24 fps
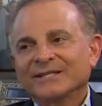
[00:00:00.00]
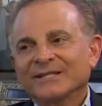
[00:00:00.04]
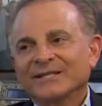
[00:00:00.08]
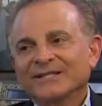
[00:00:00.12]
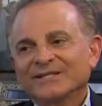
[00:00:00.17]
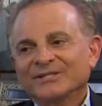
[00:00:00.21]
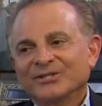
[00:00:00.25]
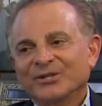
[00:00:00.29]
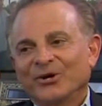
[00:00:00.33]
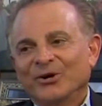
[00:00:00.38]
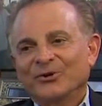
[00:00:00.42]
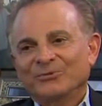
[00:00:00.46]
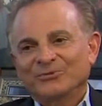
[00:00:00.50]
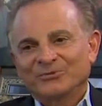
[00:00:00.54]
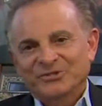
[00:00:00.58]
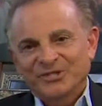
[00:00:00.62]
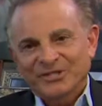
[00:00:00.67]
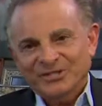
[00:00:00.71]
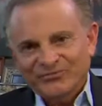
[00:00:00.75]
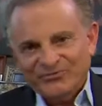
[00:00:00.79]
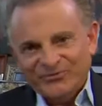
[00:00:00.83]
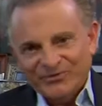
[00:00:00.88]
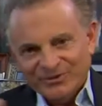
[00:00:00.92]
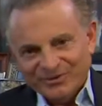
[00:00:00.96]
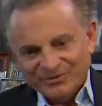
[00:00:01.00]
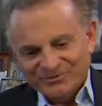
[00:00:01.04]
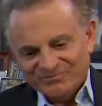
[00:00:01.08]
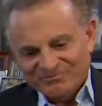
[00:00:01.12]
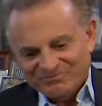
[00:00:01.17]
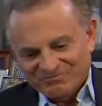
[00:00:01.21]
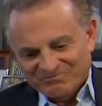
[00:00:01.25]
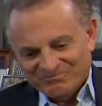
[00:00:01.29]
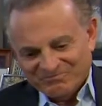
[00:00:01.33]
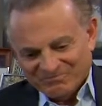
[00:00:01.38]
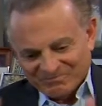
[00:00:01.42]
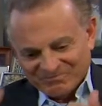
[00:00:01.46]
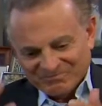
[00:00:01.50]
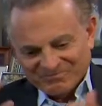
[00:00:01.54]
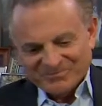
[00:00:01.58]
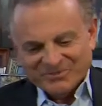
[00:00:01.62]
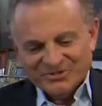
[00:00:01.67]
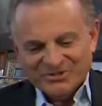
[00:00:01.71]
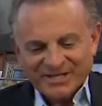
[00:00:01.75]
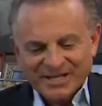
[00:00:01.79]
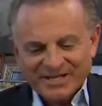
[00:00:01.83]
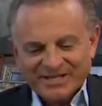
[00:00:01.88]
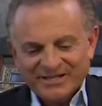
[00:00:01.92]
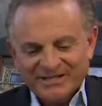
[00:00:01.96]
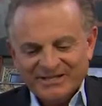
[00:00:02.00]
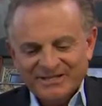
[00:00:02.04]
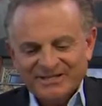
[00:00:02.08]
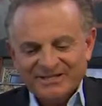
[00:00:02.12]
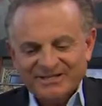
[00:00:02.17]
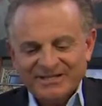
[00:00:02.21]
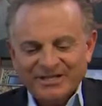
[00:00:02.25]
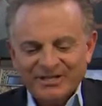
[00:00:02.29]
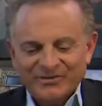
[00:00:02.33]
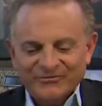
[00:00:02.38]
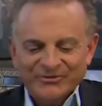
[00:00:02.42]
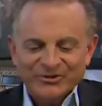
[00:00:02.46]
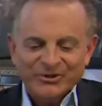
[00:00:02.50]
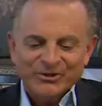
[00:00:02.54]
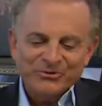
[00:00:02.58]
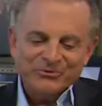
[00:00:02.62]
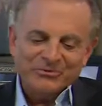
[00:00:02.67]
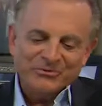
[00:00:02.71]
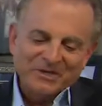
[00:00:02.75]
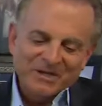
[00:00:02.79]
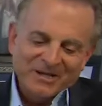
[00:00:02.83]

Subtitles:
So just for sake of this interview,